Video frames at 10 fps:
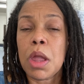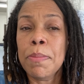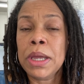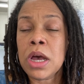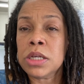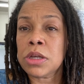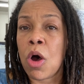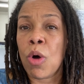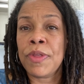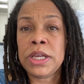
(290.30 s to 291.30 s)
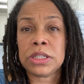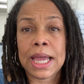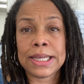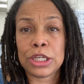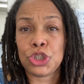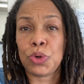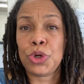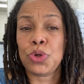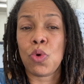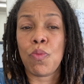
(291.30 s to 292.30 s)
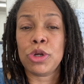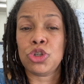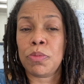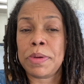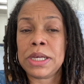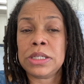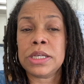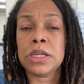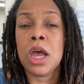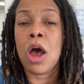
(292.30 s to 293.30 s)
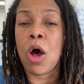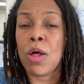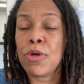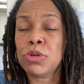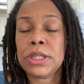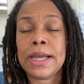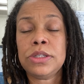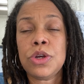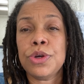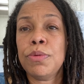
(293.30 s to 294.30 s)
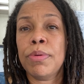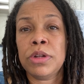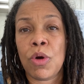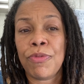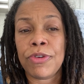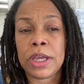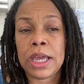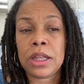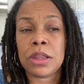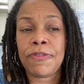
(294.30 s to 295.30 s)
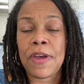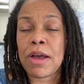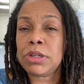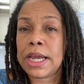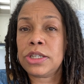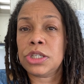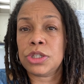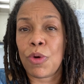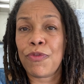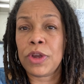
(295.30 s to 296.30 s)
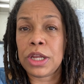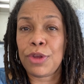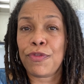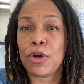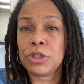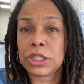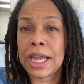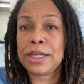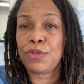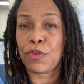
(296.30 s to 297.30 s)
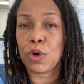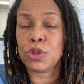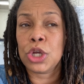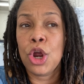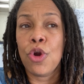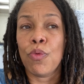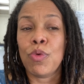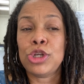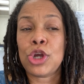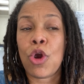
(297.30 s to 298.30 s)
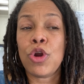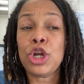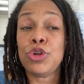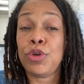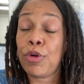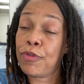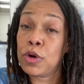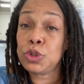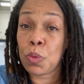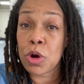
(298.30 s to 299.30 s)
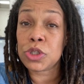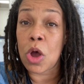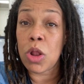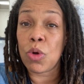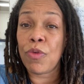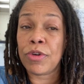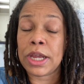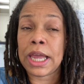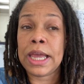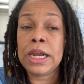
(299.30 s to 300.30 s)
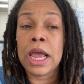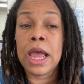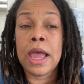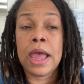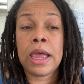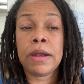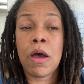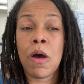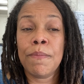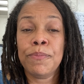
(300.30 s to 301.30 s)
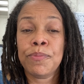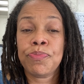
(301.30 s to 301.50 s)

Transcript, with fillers: because all these things that you're doing with your business, all those things are good, but don't forget the foundation. Don't forget the first things first. Return and do your first works all over again. And um,